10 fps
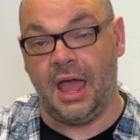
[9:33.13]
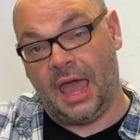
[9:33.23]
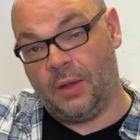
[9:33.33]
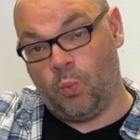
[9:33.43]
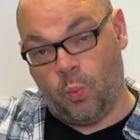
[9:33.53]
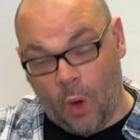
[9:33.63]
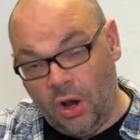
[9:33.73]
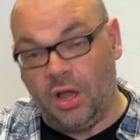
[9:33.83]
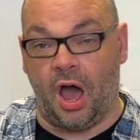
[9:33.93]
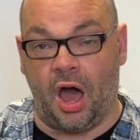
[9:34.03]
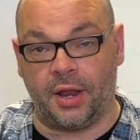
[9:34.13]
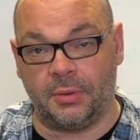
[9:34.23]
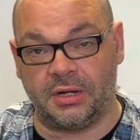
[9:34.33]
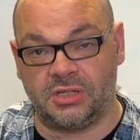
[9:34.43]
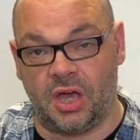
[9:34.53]
And one card I'm
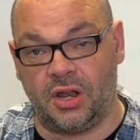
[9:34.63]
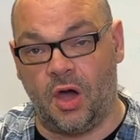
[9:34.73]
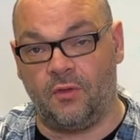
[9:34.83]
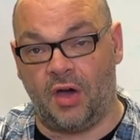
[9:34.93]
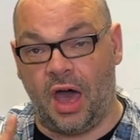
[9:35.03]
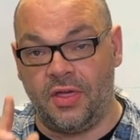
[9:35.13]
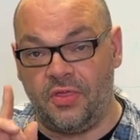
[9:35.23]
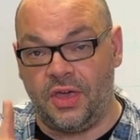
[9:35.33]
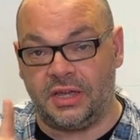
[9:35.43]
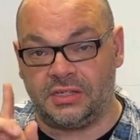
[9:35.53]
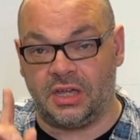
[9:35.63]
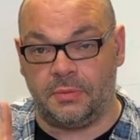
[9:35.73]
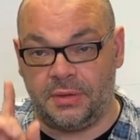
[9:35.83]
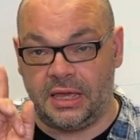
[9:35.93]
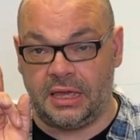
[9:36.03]
going to turn over, I think it's going to
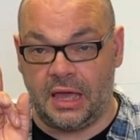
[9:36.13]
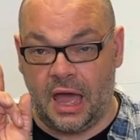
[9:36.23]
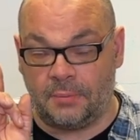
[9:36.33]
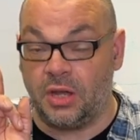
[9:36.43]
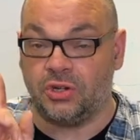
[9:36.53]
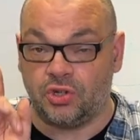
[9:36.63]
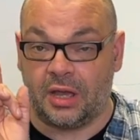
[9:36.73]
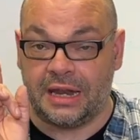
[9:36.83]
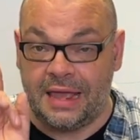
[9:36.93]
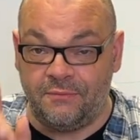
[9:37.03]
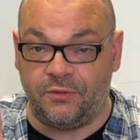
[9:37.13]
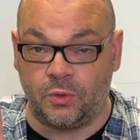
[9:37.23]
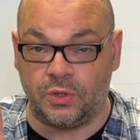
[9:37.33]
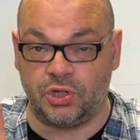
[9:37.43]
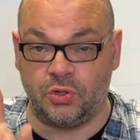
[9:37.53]
be, I'm going to try and
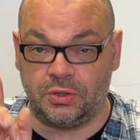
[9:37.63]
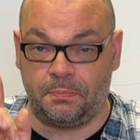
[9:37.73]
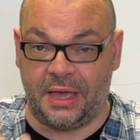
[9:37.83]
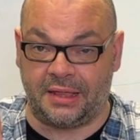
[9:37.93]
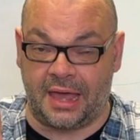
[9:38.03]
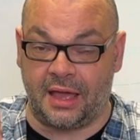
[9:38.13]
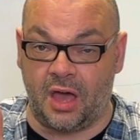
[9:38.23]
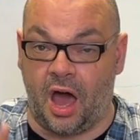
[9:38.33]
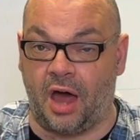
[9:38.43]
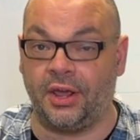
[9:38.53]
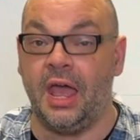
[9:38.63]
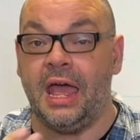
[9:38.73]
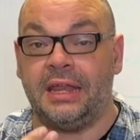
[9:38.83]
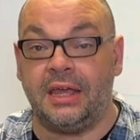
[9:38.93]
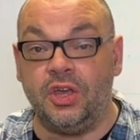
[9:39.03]
influence you to pick that card.
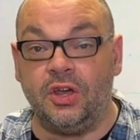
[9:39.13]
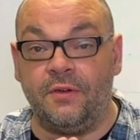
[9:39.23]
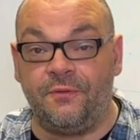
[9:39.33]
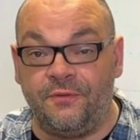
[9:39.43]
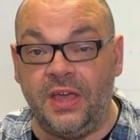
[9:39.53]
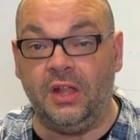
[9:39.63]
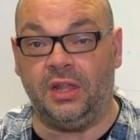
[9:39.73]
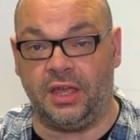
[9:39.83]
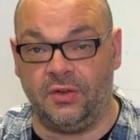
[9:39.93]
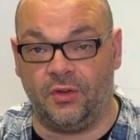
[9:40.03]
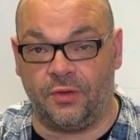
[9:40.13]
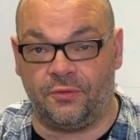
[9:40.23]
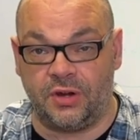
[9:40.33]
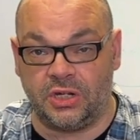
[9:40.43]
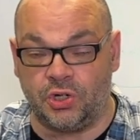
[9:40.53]
Now you're going to feel like you've got a
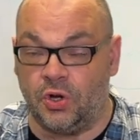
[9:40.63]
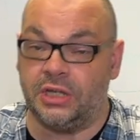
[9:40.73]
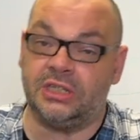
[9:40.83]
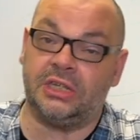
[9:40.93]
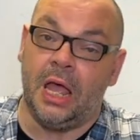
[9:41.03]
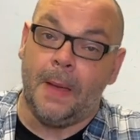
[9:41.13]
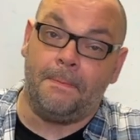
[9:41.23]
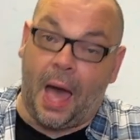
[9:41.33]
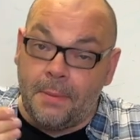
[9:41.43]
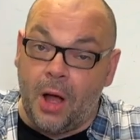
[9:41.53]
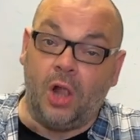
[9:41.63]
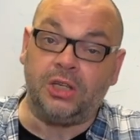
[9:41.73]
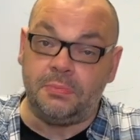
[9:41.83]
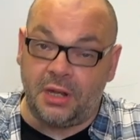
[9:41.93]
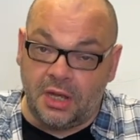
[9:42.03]
free choice, but I'm
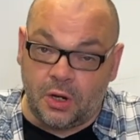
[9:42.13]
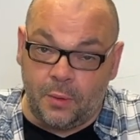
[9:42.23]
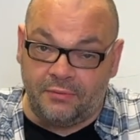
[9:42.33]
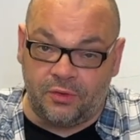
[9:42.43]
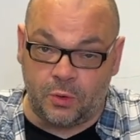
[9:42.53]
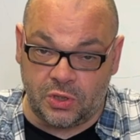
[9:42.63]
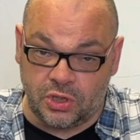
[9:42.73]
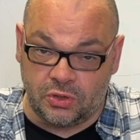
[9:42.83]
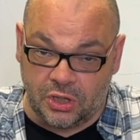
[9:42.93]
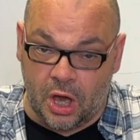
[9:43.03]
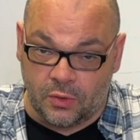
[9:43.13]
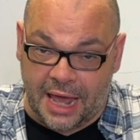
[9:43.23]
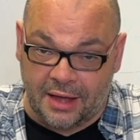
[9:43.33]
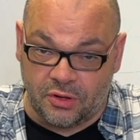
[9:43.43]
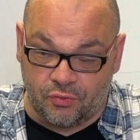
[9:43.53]
ultimately going to influence you to go
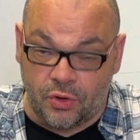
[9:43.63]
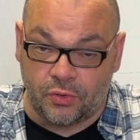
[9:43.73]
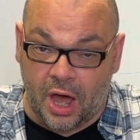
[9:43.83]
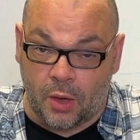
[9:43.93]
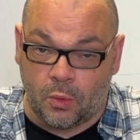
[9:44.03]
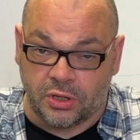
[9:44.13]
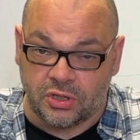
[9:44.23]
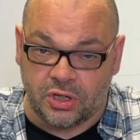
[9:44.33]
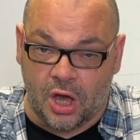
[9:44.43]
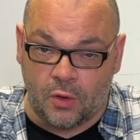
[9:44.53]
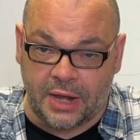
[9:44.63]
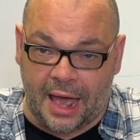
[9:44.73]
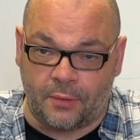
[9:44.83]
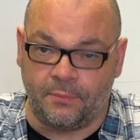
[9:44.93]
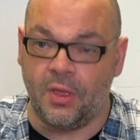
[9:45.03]
down the route that I want you to go down.